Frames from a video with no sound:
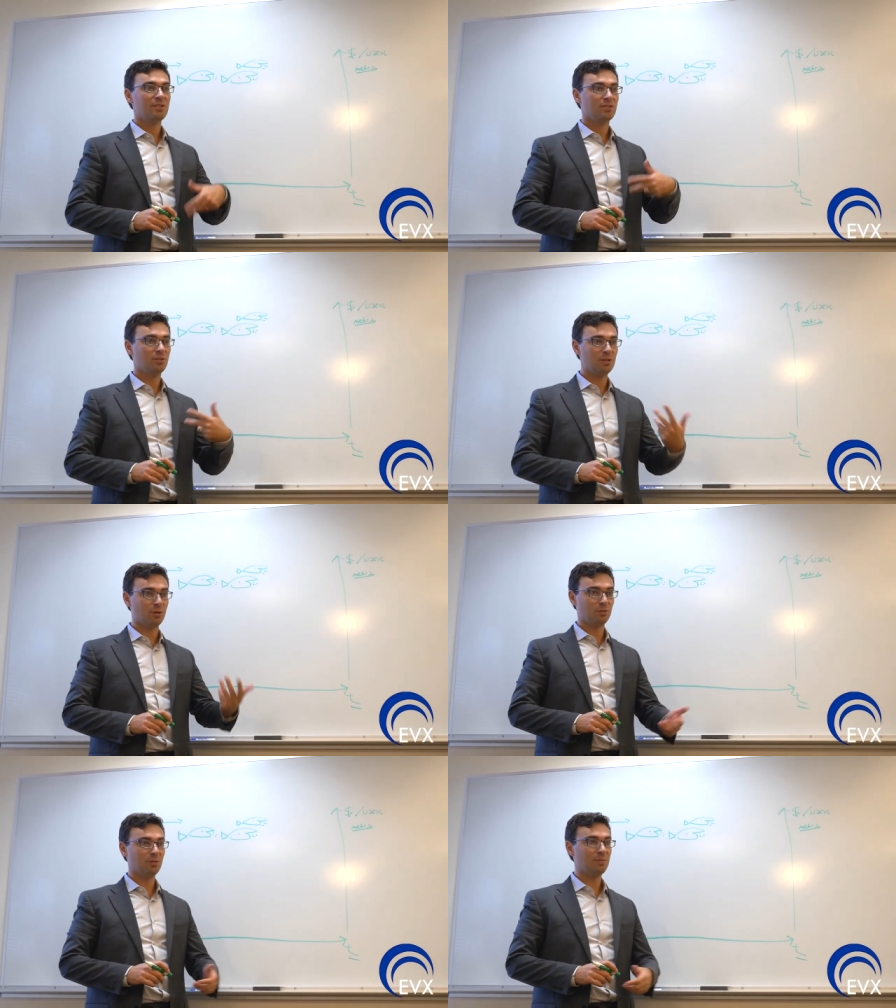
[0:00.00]
So in
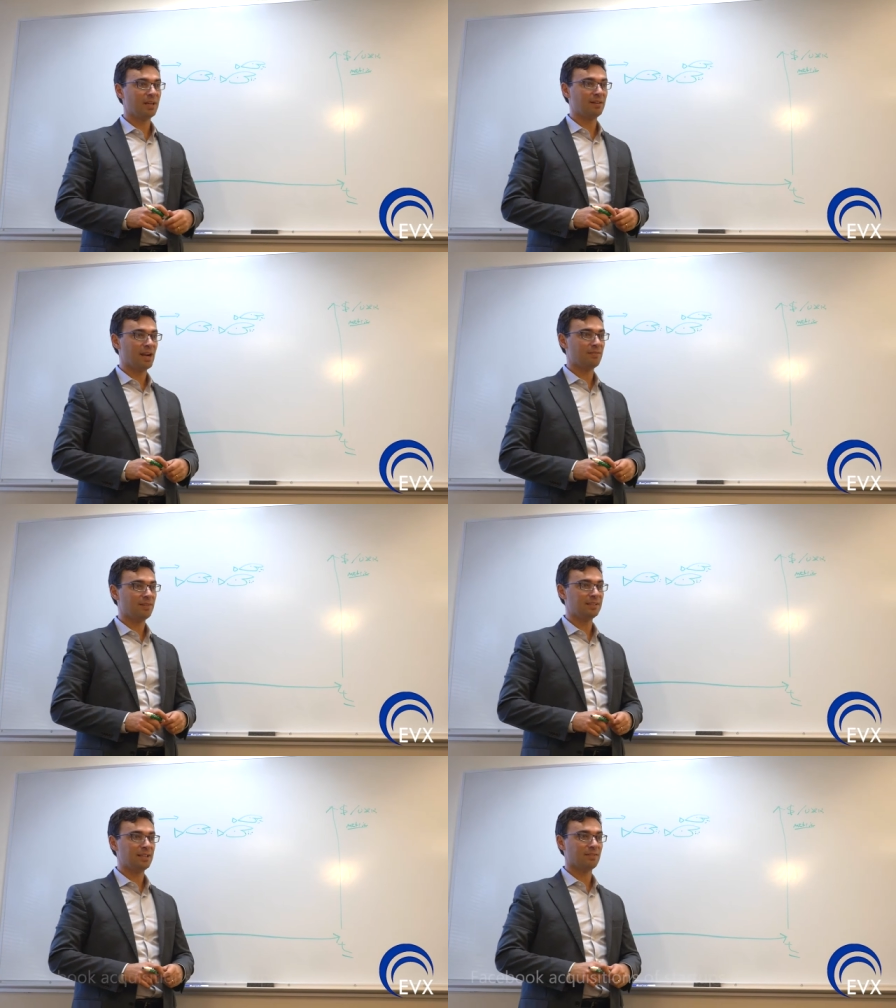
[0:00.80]
order to remain
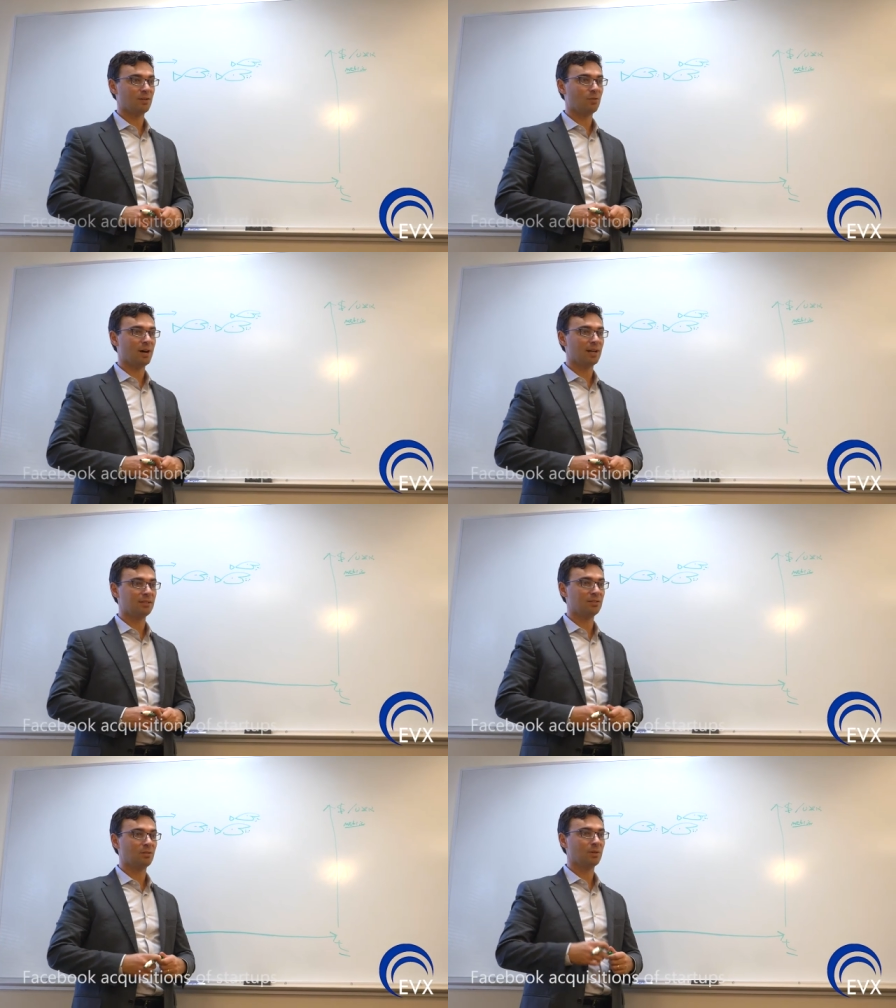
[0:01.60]
relevant, they've acquired
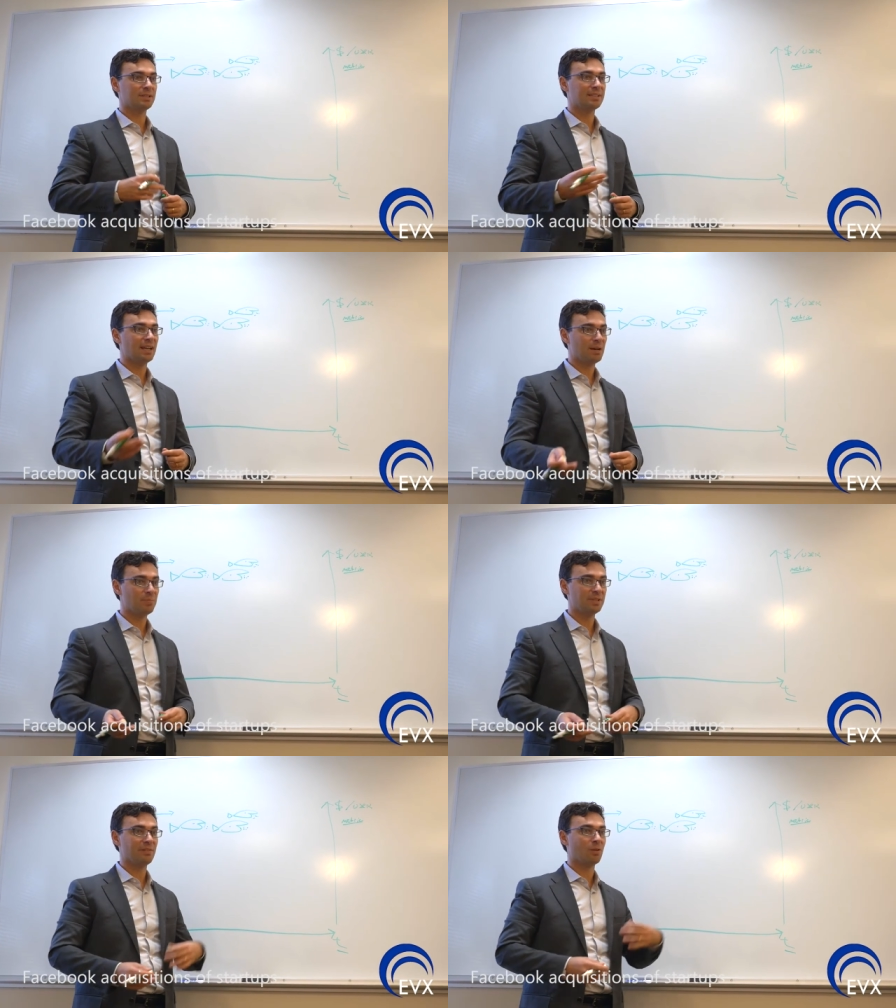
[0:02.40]
you know WhatsApp.
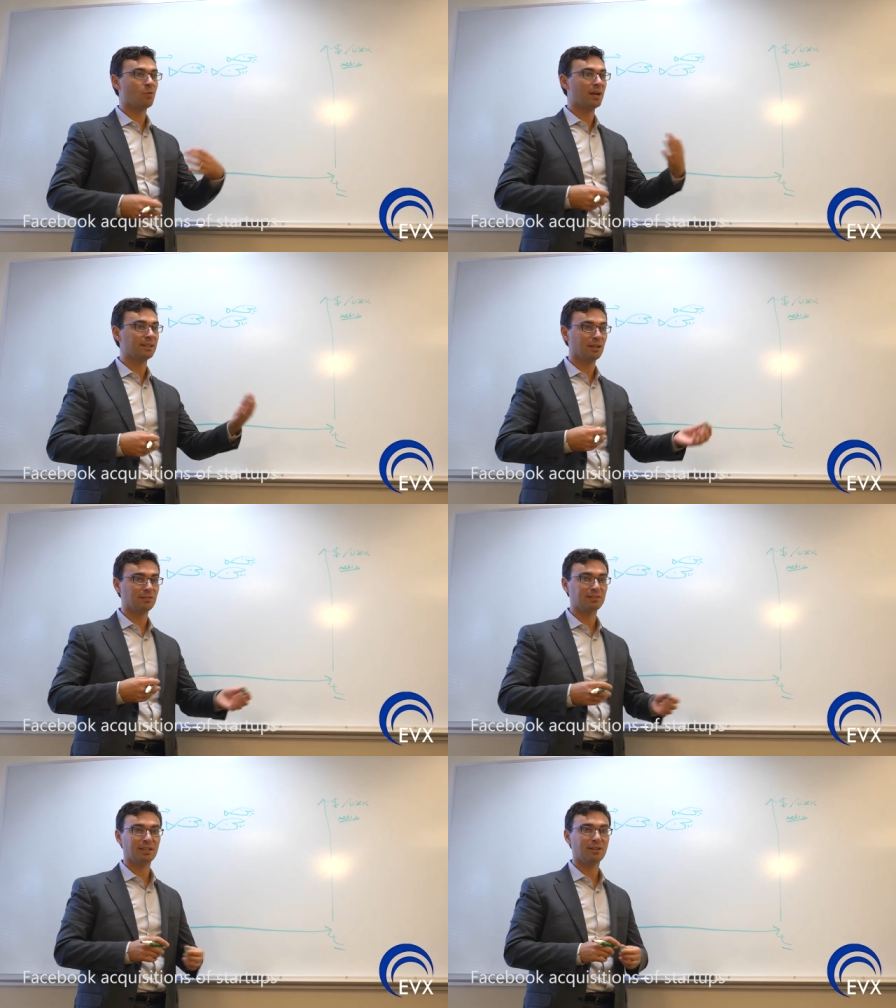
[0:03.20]
They've acquired a lot
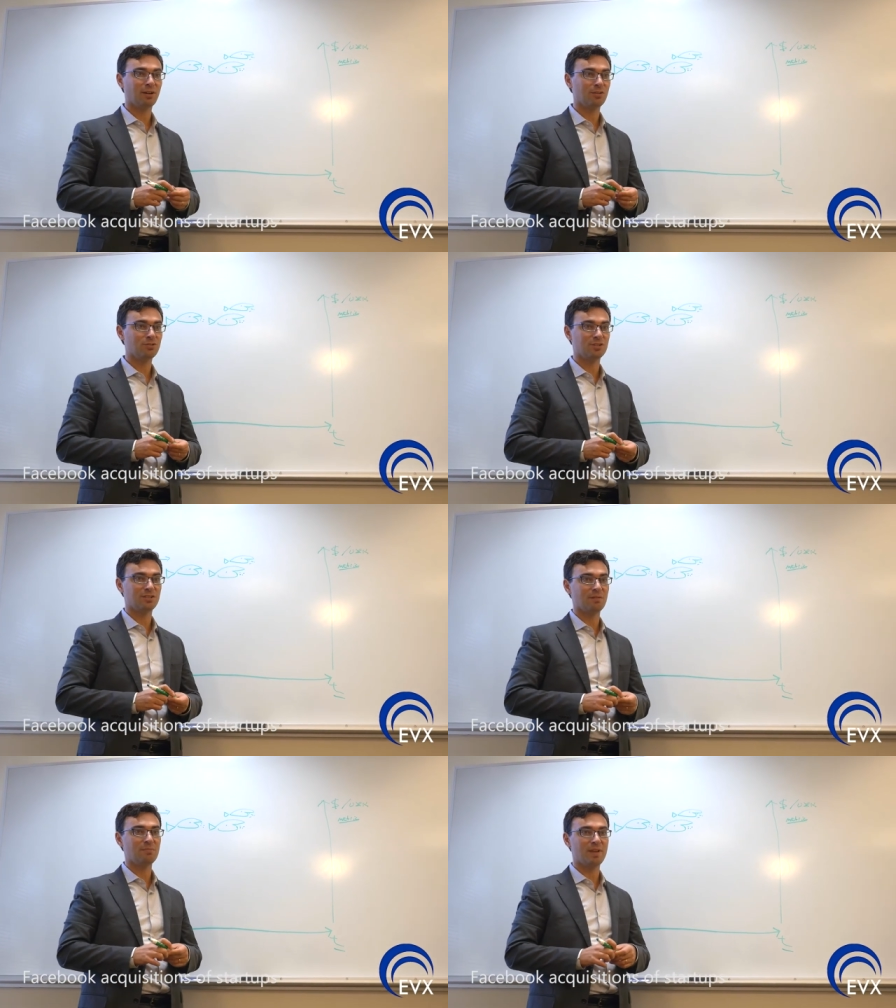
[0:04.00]
of technologies
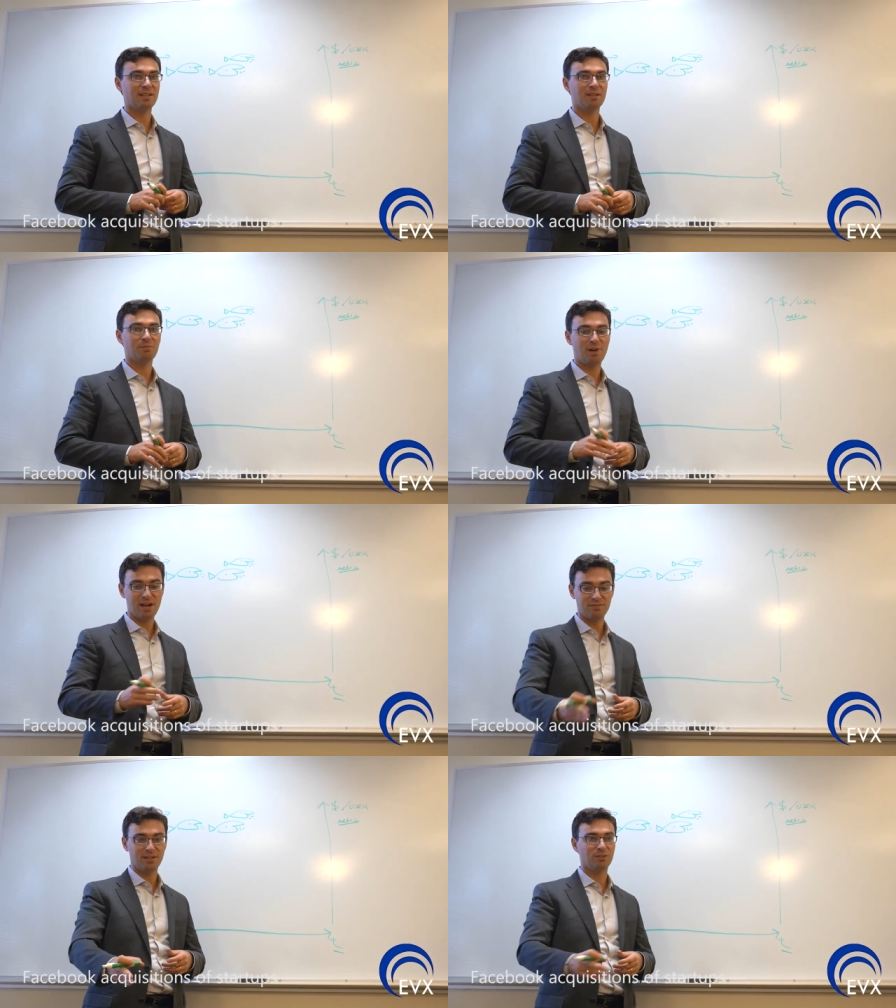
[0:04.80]
that make them
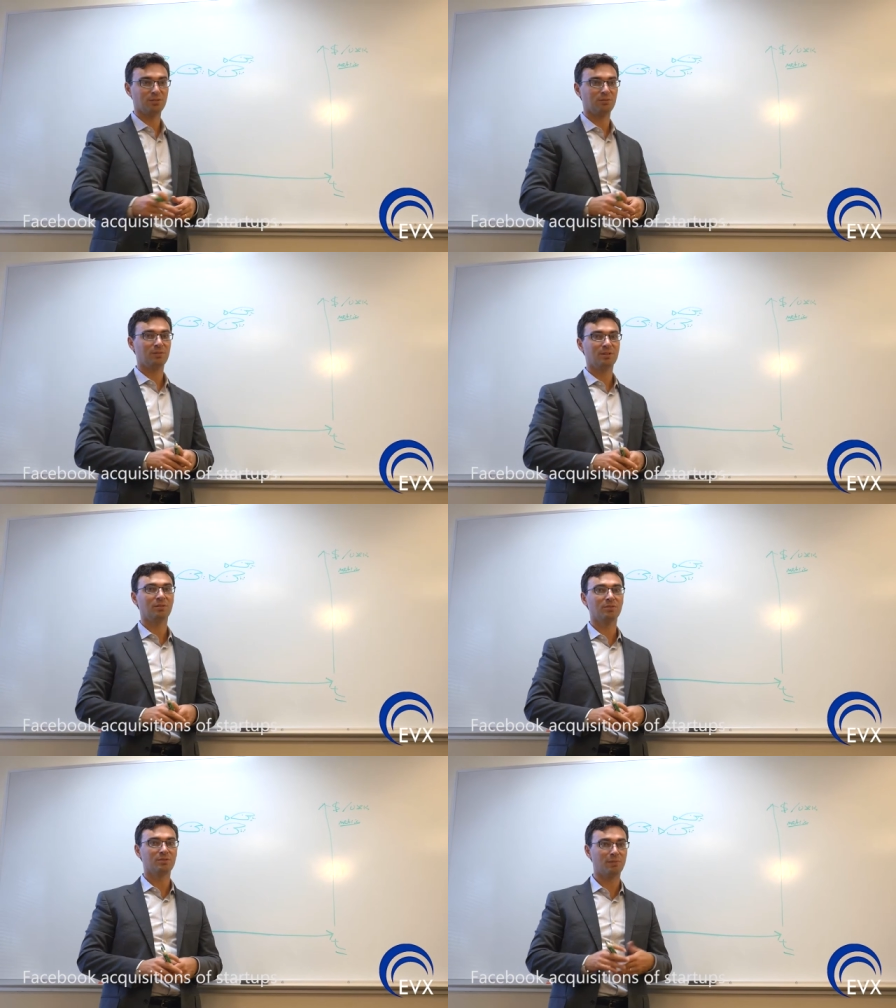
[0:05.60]
relevant on you
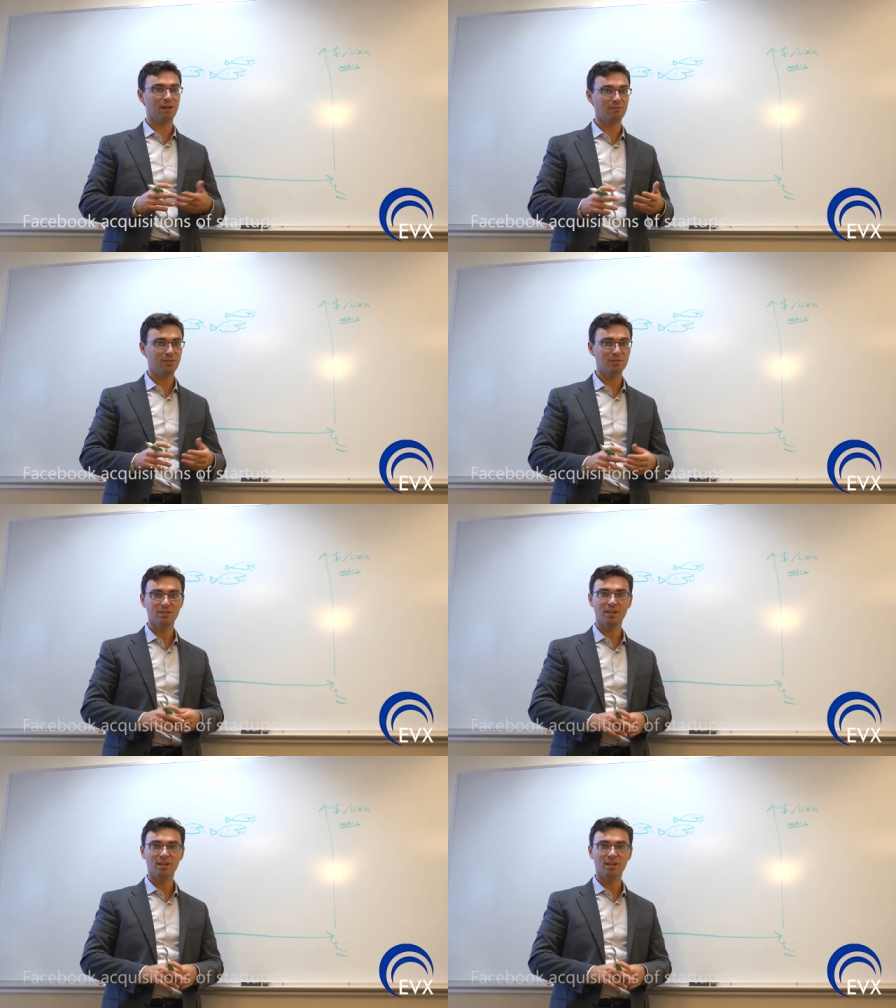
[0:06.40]
know smartphone.